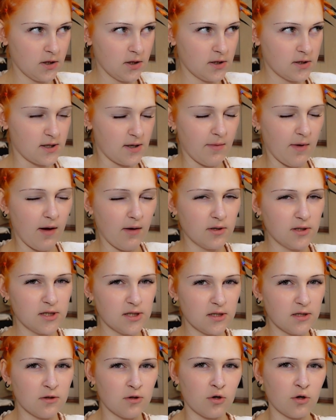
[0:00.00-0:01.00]
Somehow it
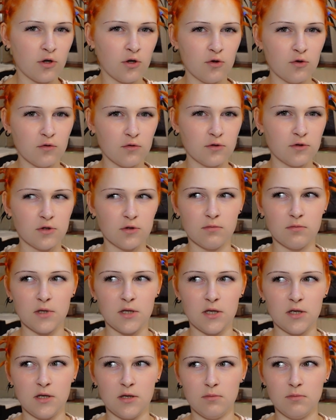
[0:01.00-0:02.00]
didn't occur to
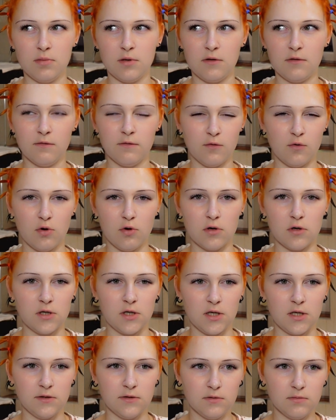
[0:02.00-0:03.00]
me before
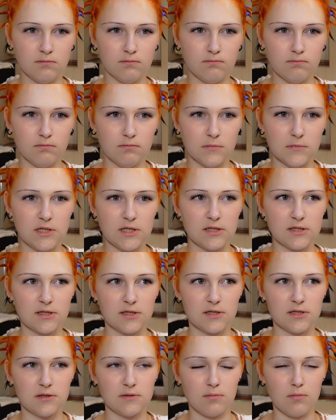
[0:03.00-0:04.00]
that this
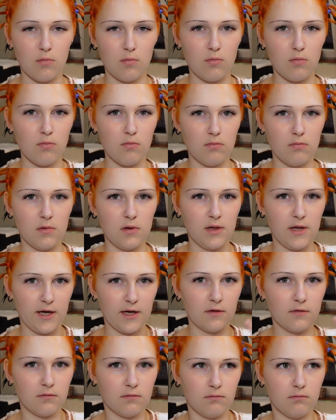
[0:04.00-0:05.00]
is
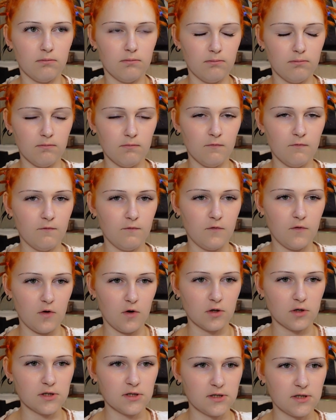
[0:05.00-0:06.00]
like
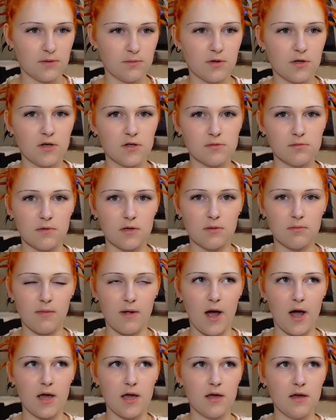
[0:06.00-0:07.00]
foxtail, because in
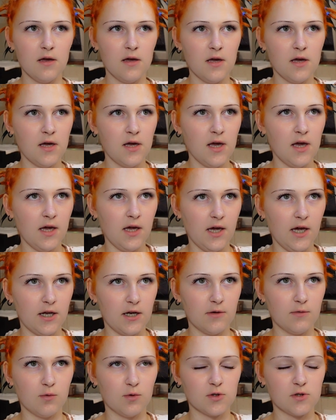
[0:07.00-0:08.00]
my head
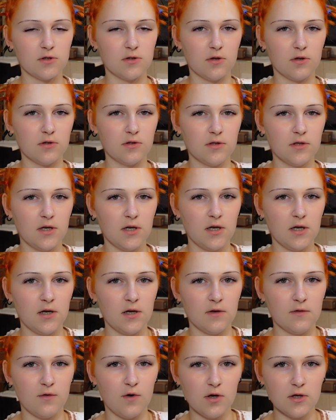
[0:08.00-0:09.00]
it was not
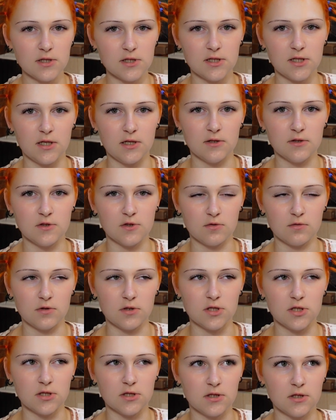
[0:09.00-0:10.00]
foxtails
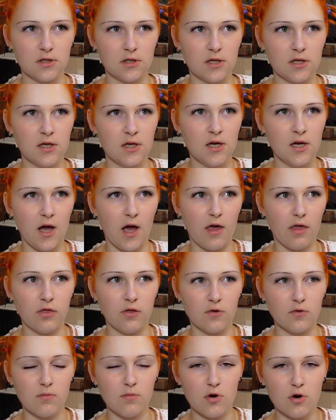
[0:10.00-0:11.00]
originally. I
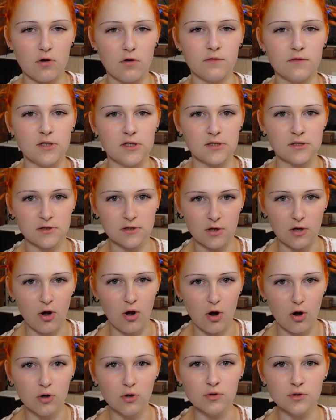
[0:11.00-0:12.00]
thought more of this
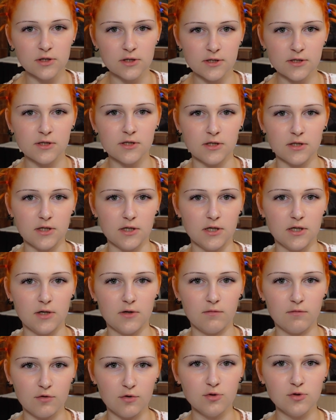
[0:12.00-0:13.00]
ghost
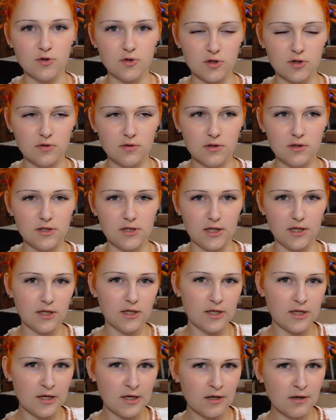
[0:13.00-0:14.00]
roots
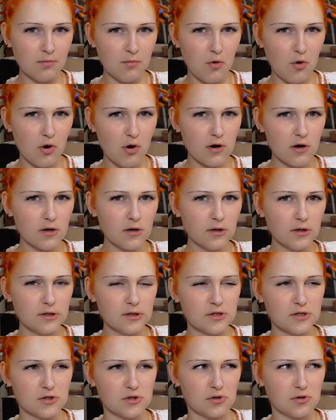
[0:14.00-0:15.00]
technique more.
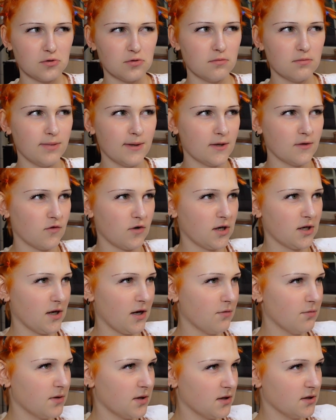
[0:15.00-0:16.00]
So, but right
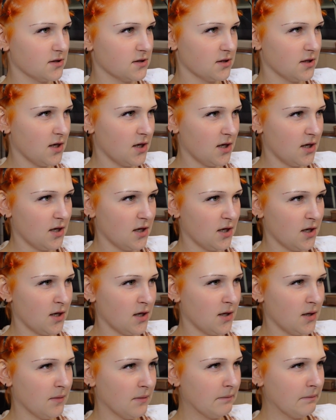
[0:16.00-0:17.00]
now, because,
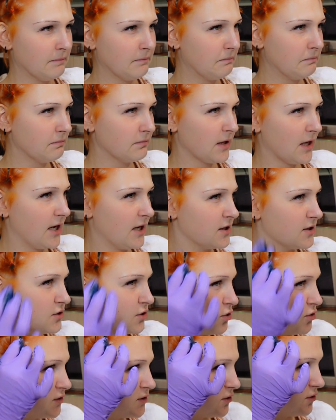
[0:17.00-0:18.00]
and it's
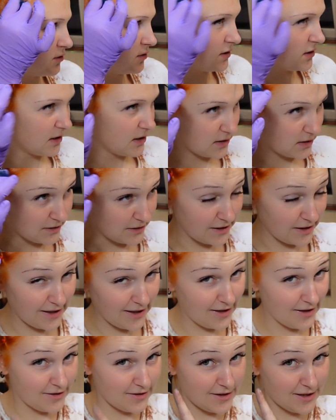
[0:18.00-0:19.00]
also
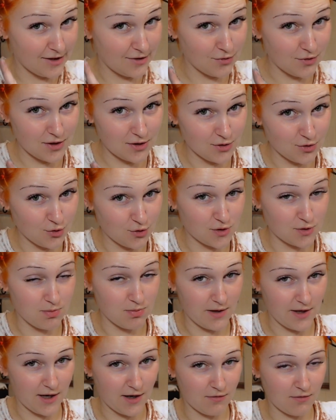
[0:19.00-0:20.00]
the green looks
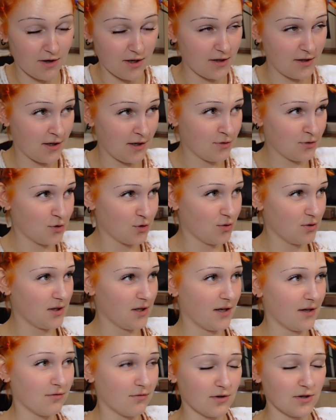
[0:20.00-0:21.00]
black right now, so it's
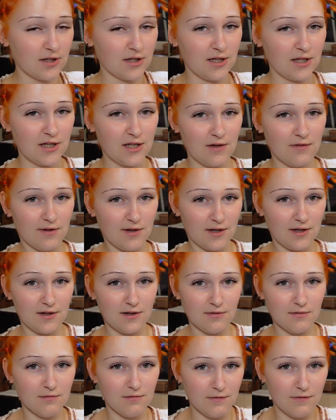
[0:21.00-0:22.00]
like really giving
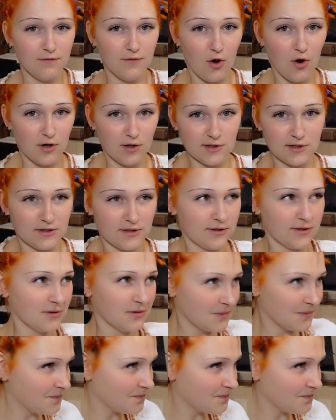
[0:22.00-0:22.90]
fox.